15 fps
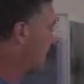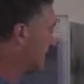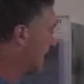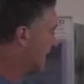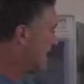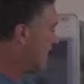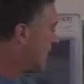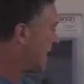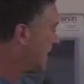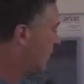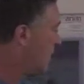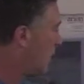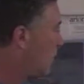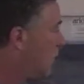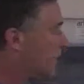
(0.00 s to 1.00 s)
in
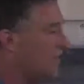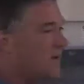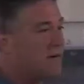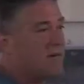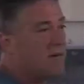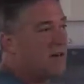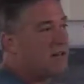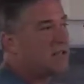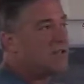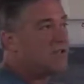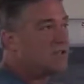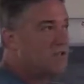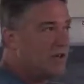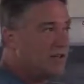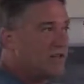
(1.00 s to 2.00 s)
auto, it will not run because
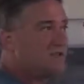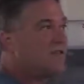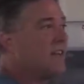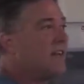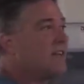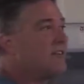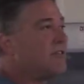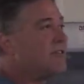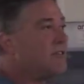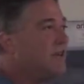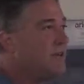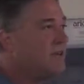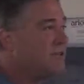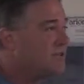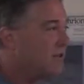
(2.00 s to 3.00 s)
it's on the cycle.
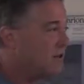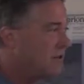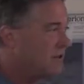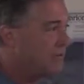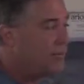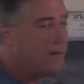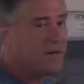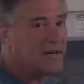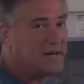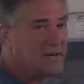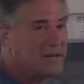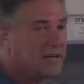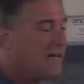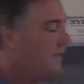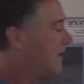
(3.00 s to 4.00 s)
So I'm going to put it in
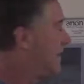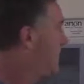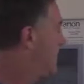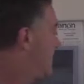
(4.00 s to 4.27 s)
hand.